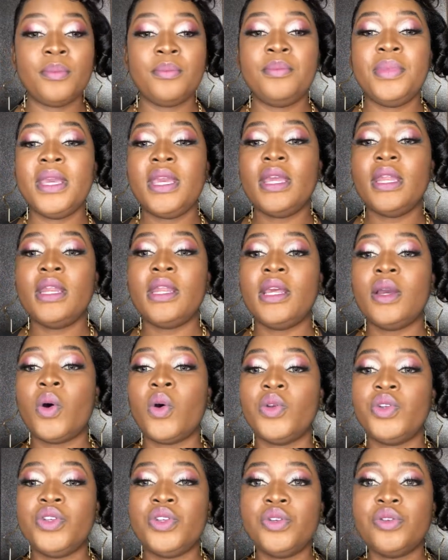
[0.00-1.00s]
being
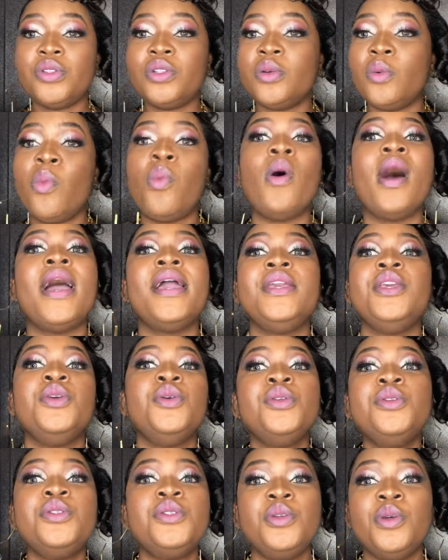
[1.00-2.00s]
on YouTube, why
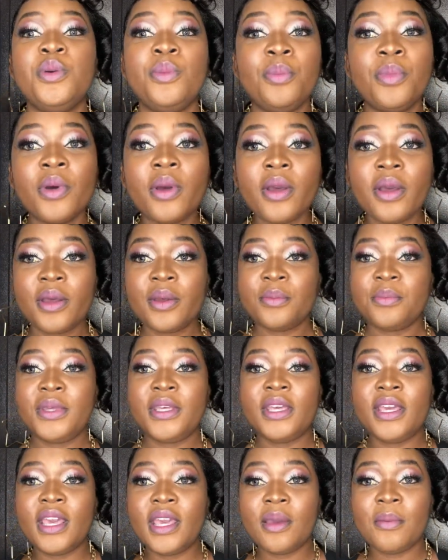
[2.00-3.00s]
YouTube
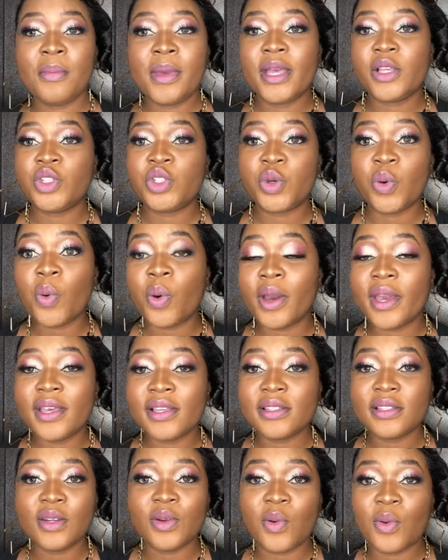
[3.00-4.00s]
became a
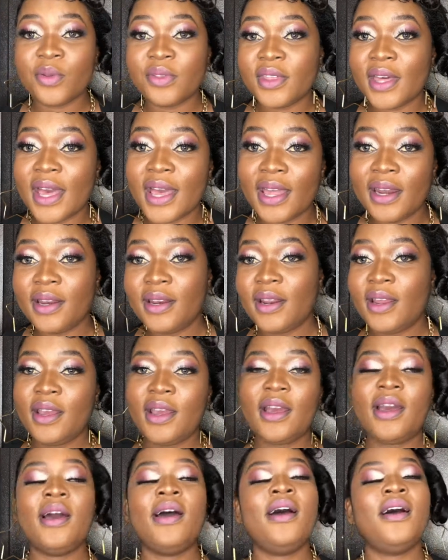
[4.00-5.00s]
choice and all that,
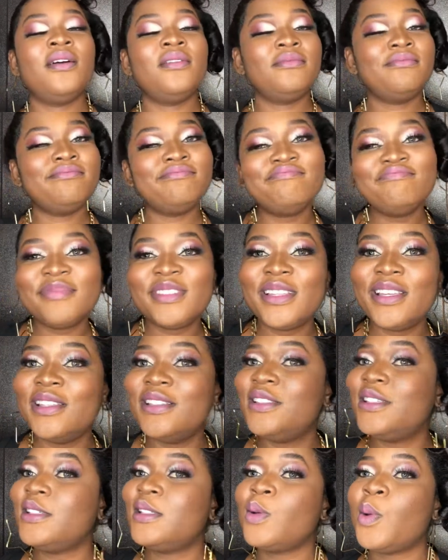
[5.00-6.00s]

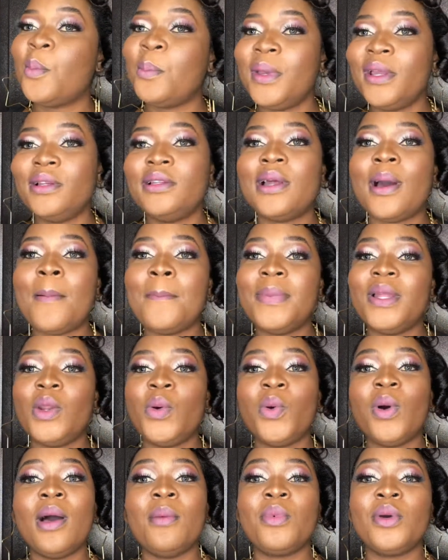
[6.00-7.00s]
just comment down
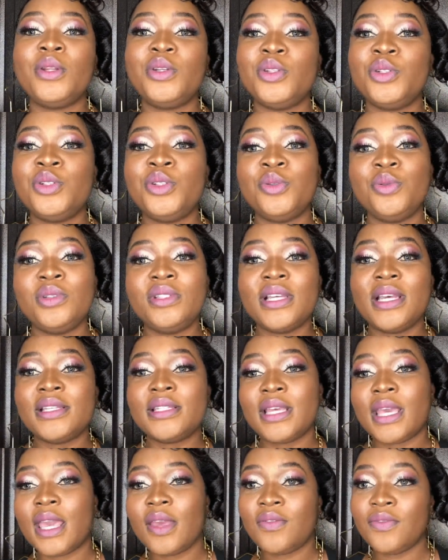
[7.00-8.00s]
below. I'm going to shoot a
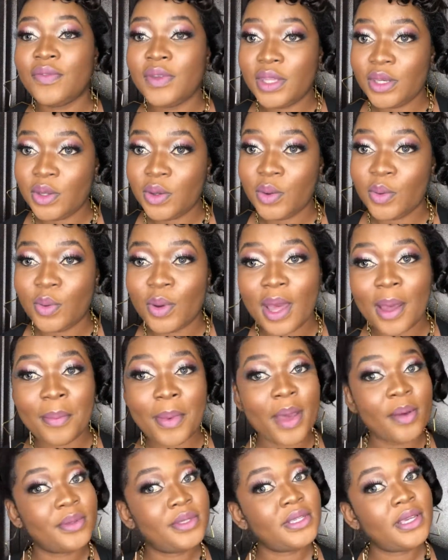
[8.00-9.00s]
second video
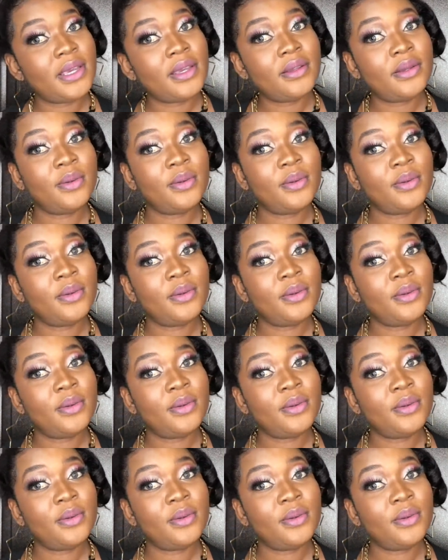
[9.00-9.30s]
about it.